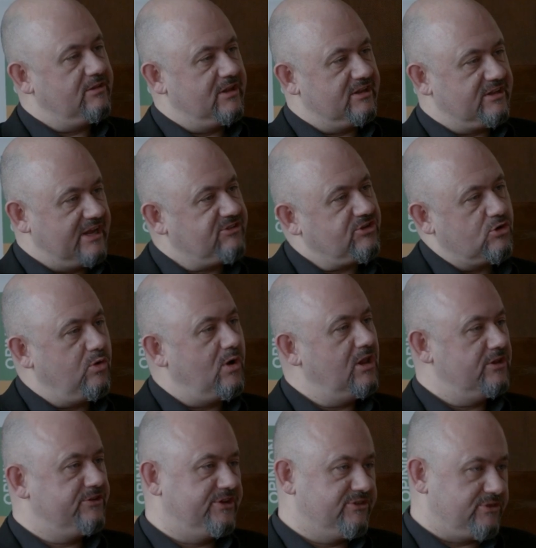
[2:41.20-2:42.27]
their data
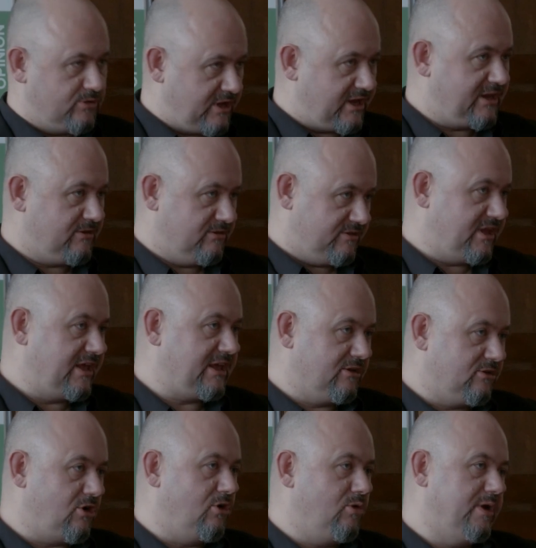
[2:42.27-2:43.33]
quality, so they can
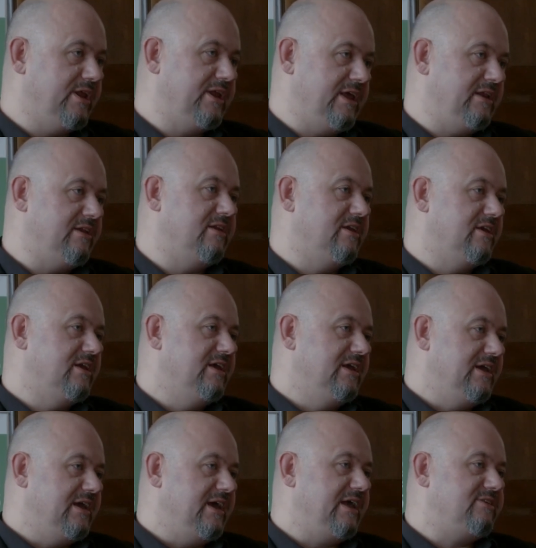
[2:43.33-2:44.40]
go in
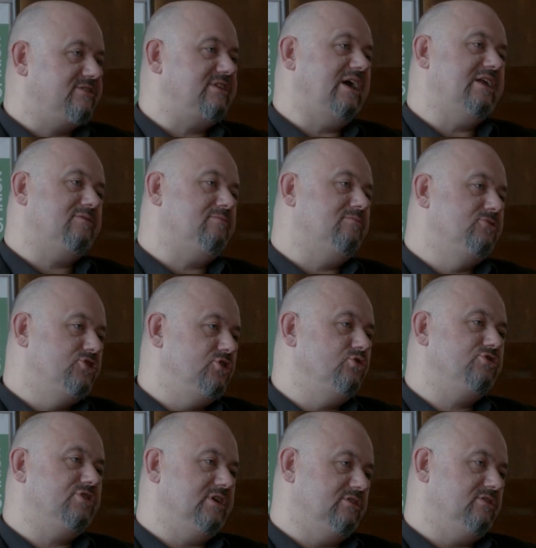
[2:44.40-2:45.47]
and start
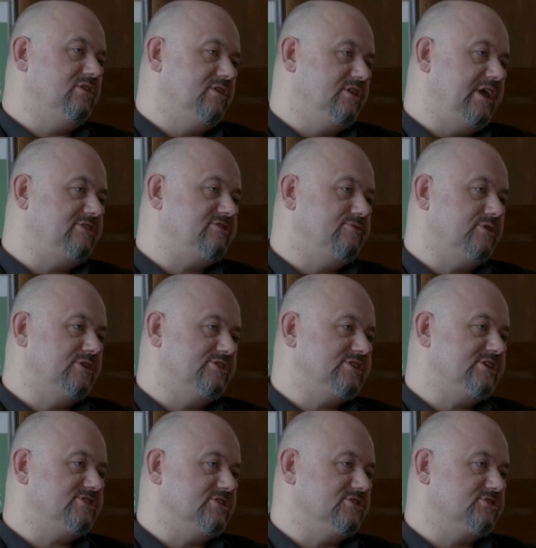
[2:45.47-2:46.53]
using the data for
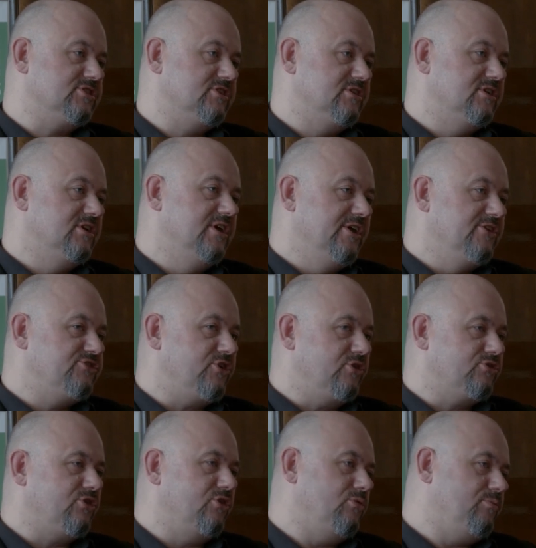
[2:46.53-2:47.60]
decisions.
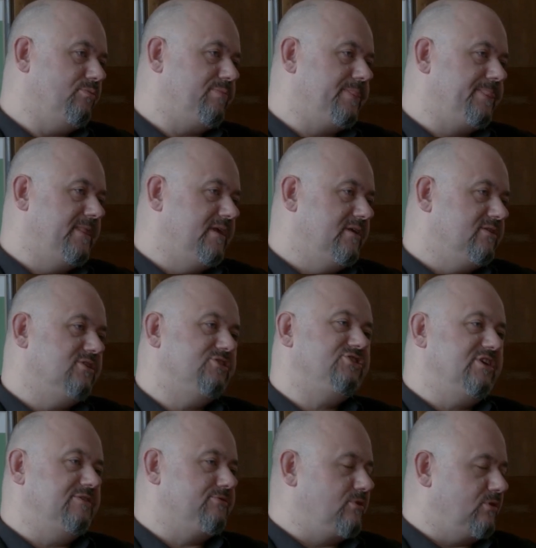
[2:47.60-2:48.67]
So the
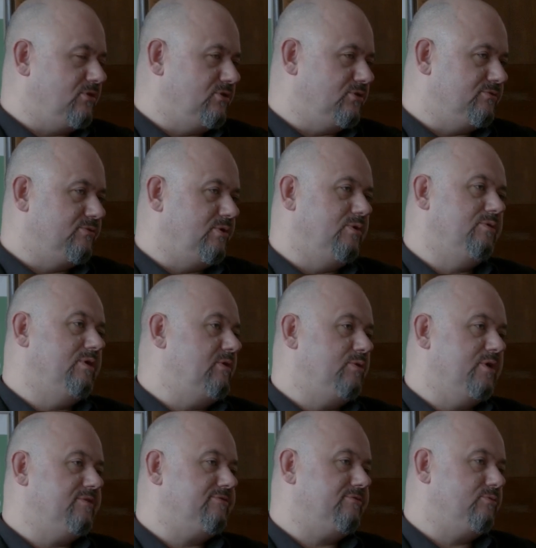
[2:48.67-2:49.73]
shift
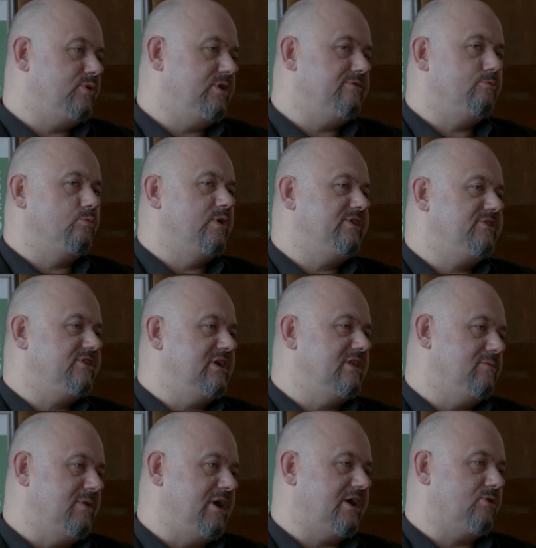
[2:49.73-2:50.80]
we see in the
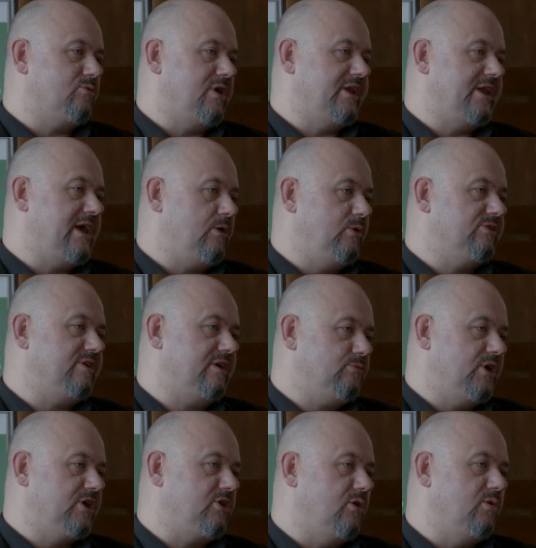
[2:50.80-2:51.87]
market right now is that
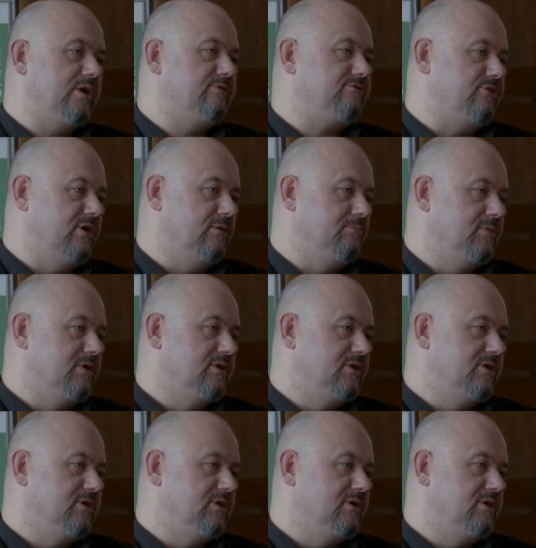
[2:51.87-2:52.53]
we're going from